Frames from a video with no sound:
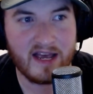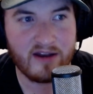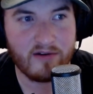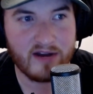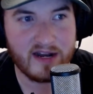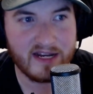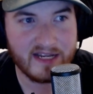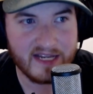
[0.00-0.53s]
or
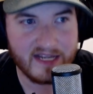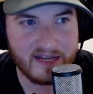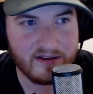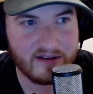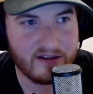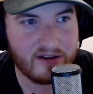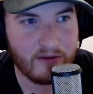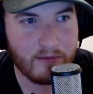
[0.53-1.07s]
I didn't
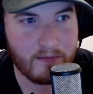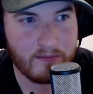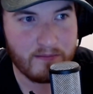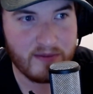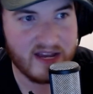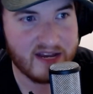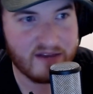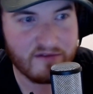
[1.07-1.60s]
get
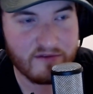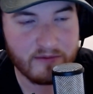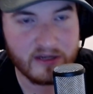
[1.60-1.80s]
banned from the